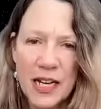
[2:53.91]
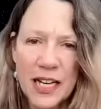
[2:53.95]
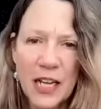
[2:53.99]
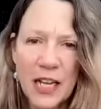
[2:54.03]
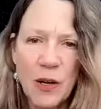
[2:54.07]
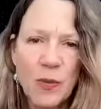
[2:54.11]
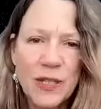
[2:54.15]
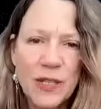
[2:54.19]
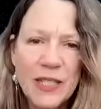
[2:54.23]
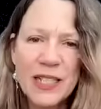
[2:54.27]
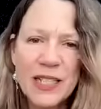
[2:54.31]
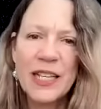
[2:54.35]

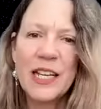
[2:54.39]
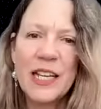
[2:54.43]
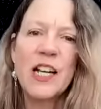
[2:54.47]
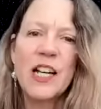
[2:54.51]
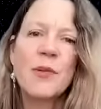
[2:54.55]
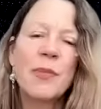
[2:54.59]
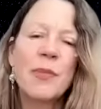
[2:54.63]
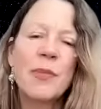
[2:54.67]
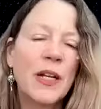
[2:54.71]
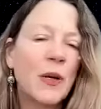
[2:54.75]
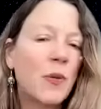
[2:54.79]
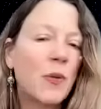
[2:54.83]
He was
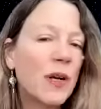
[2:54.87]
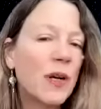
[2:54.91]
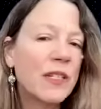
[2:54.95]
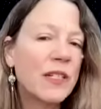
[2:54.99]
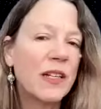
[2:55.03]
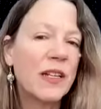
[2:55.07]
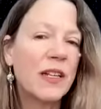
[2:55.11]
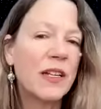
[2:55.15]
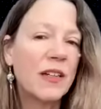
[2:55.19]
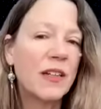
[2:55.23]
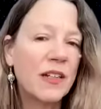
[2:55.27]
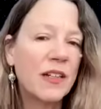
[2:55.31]
here, but he
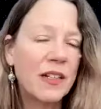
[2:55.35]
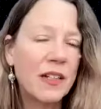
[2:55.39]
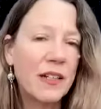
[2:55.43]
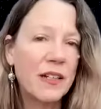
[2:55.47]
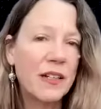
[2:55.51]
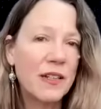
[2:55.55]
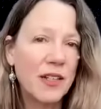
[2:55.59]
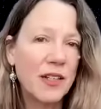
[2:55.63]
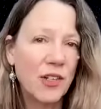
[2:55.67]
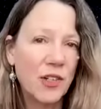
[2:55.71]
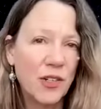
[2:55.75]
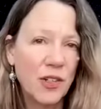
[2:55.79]
wasn't in good
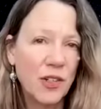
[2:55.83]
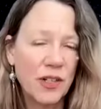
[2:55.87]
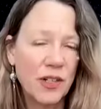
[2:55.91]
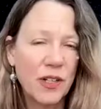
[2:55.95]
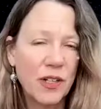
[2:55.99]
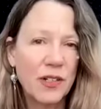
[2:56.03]
condition